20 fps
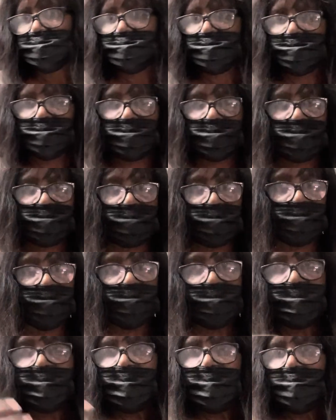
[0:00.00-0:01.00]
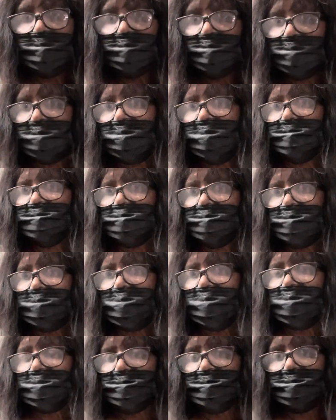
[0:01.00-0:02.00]
or your care, whatever you
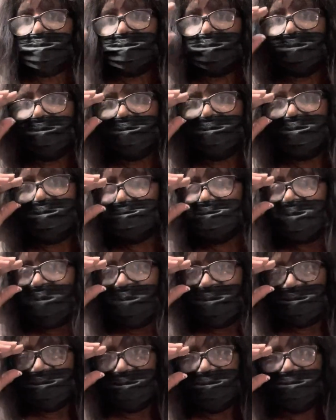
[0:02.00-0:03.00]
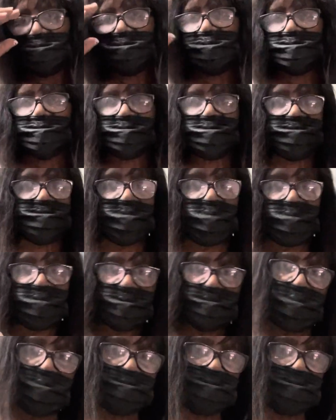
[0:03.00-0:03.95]
got going on, it's gone. You don't even be thinking about